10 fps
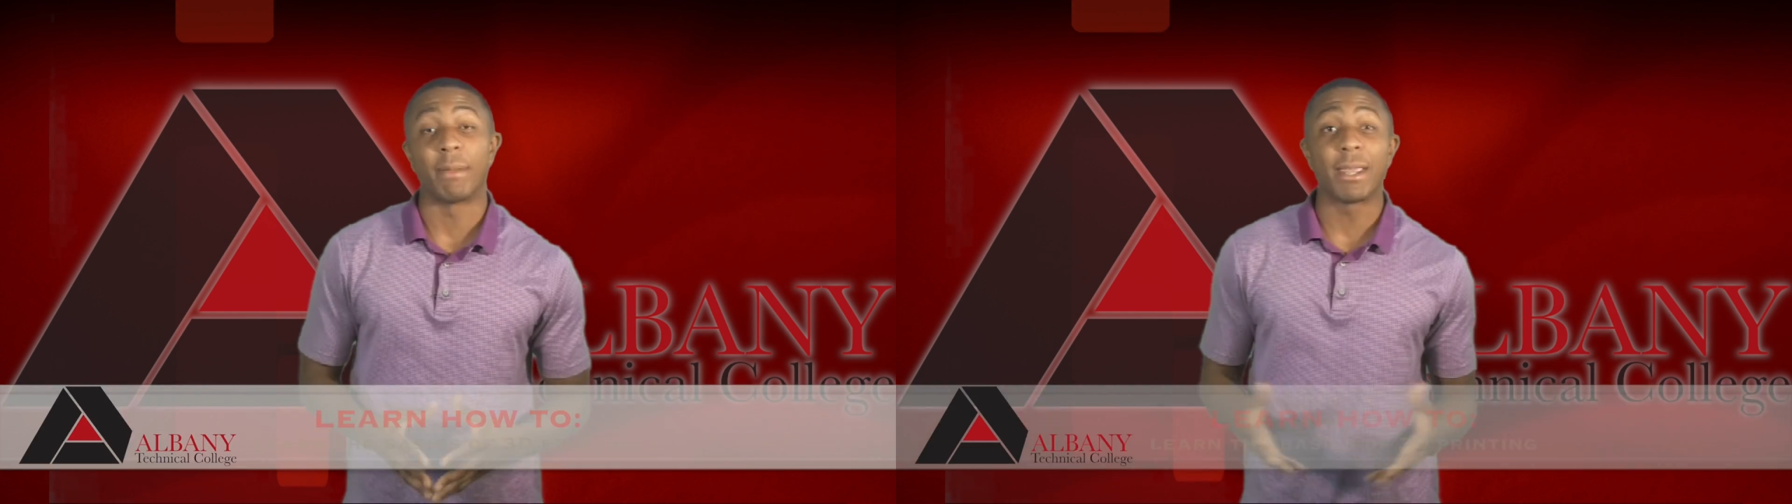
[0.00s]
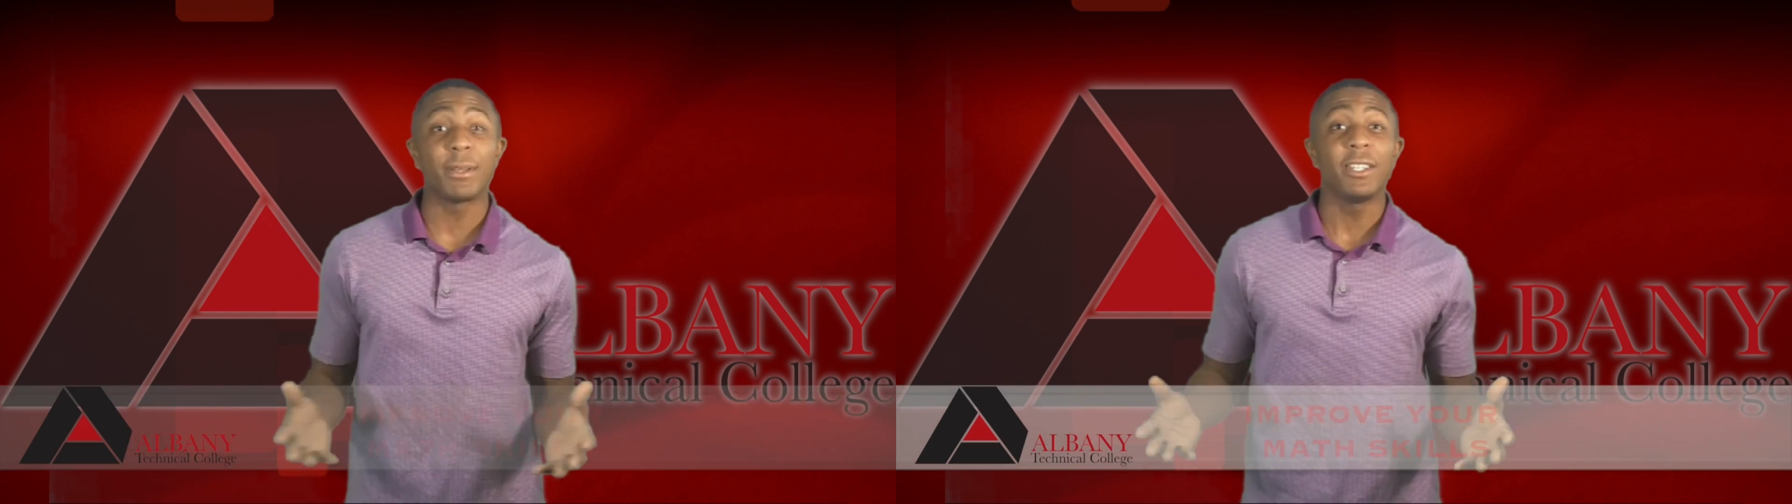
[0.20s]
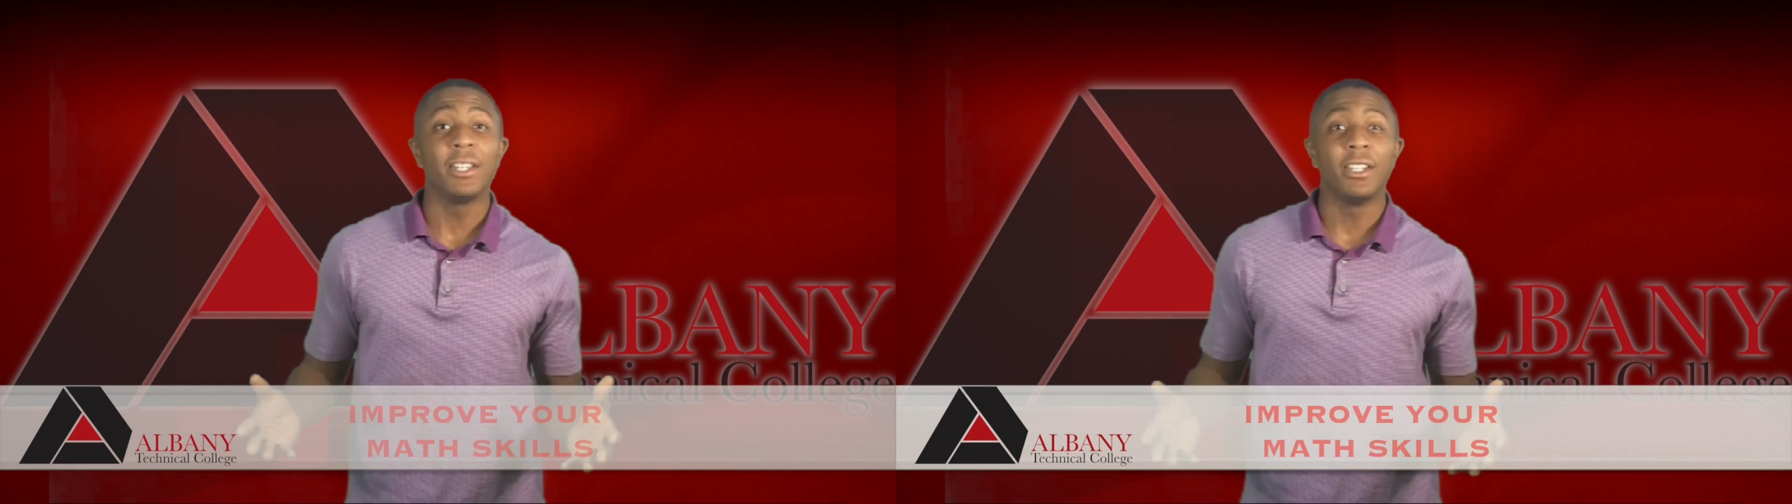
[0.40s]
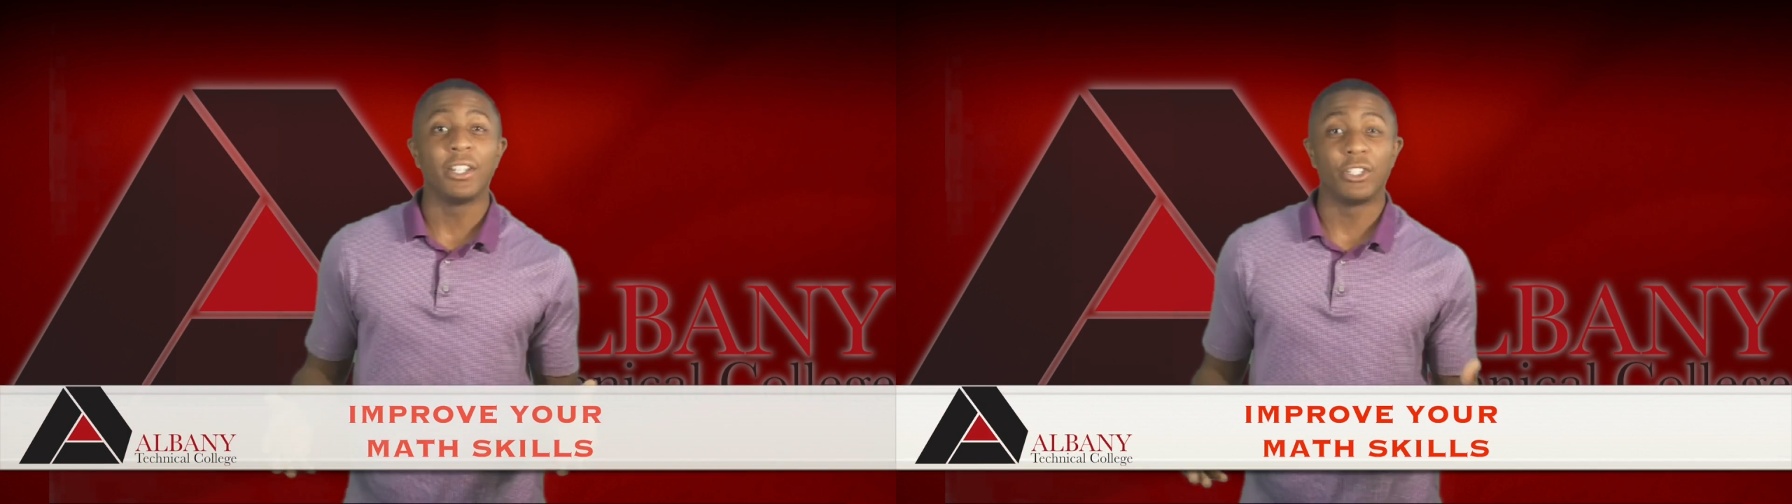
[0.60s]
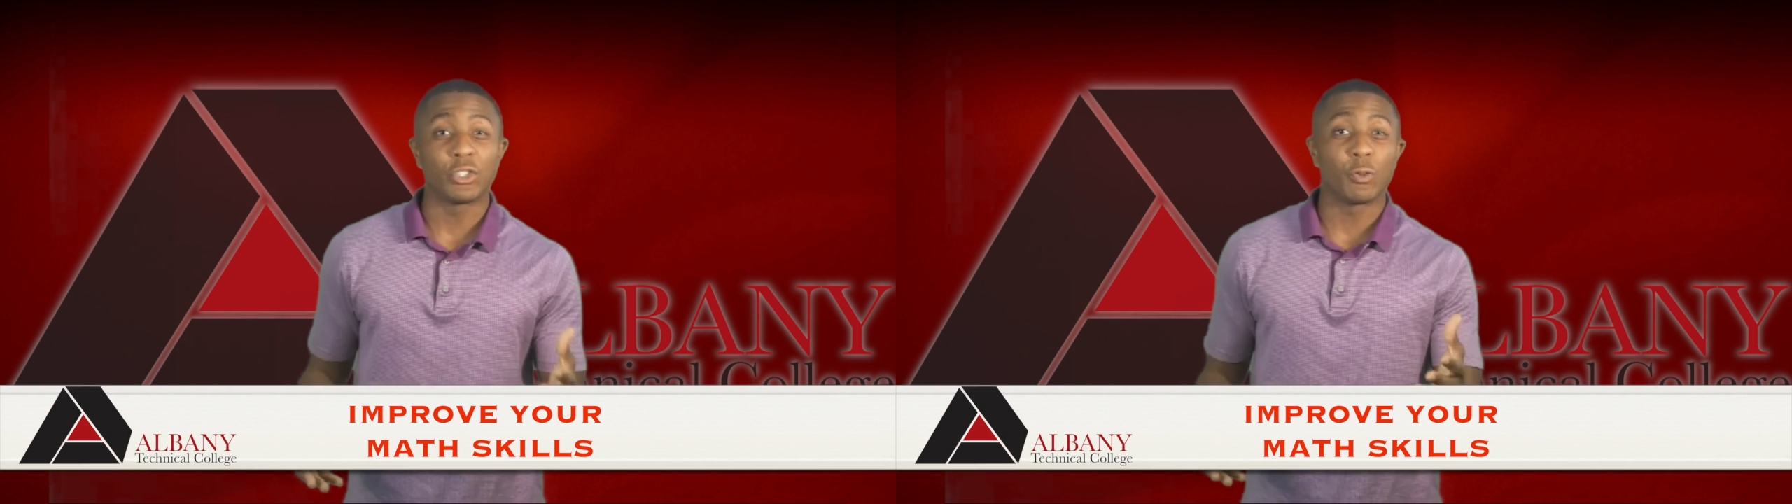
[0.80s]
Maybe
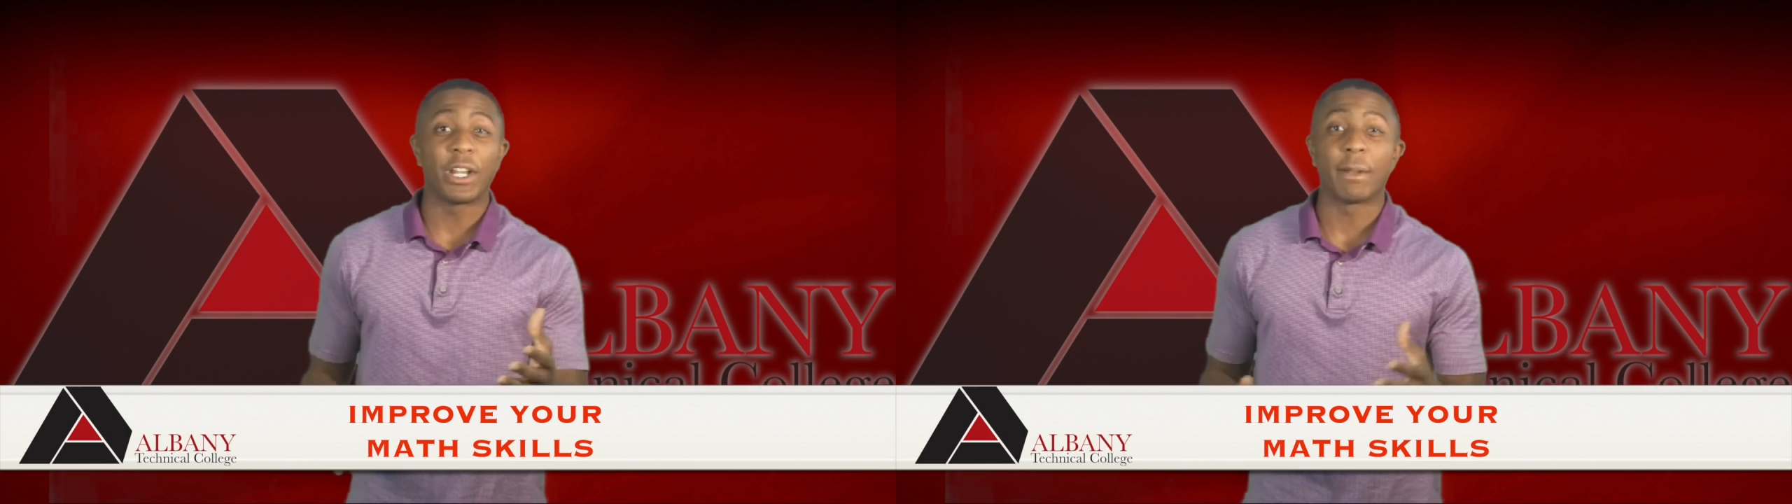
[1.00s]
you just want